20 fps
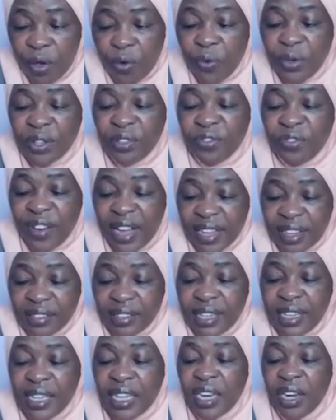with
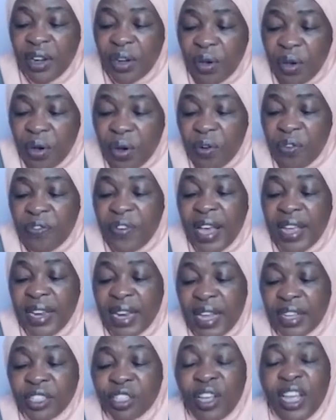virtually no
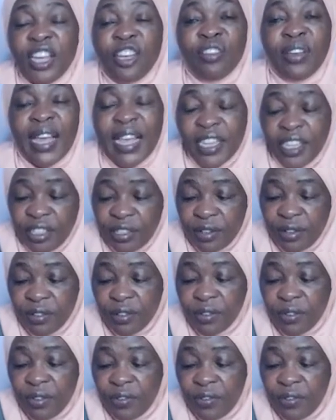financial education,